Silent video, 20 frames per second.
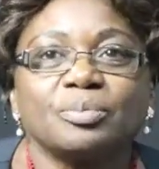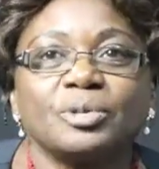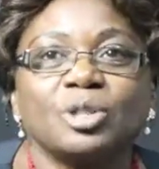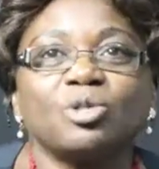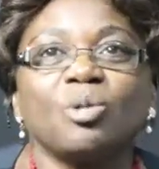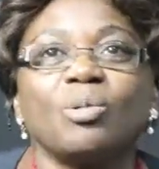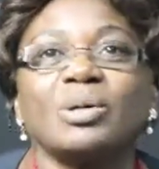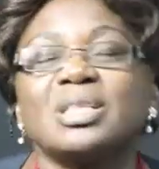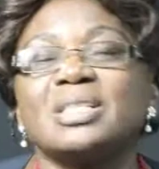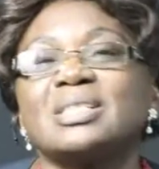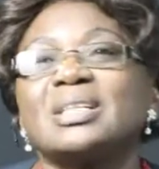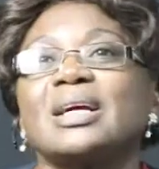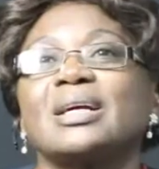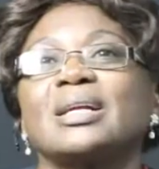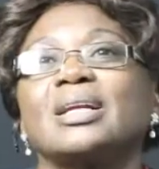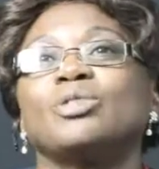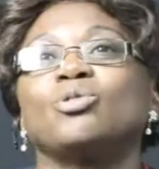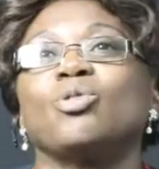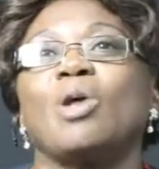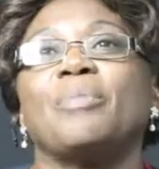So what is
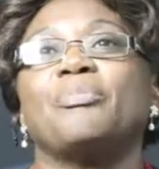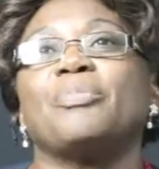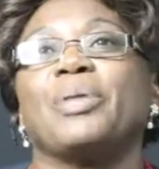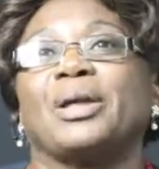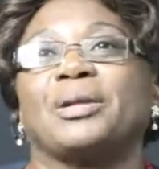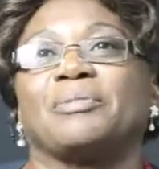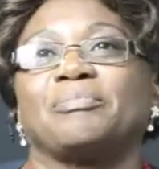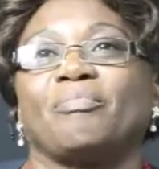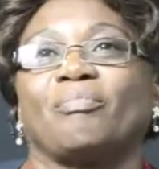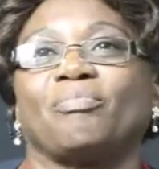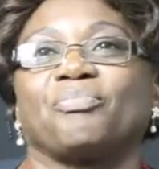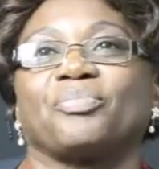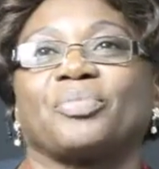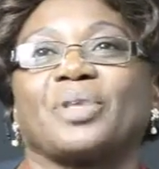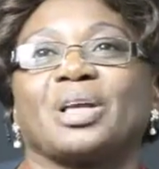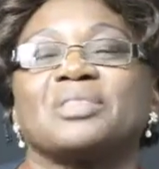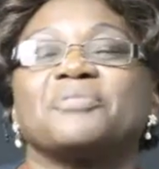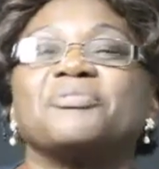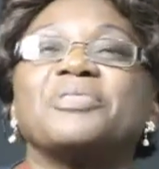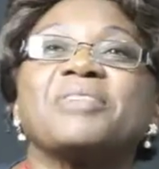likely to happen?
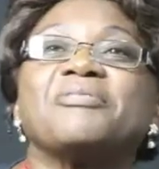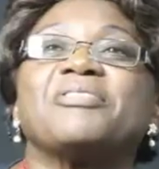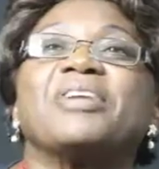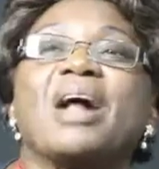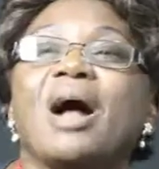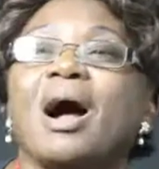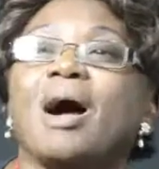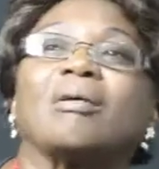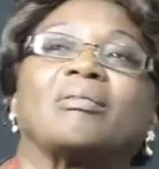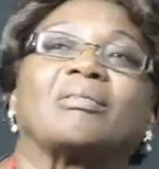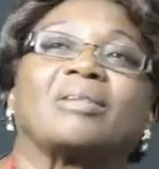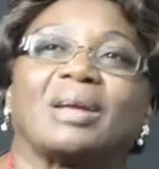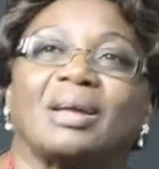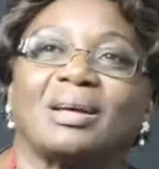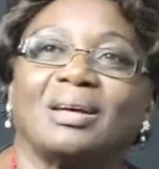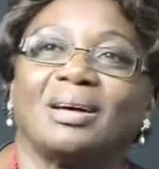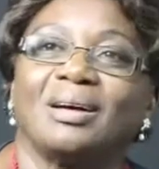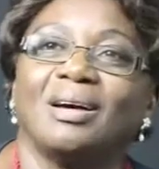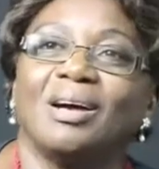It's very, very hungry.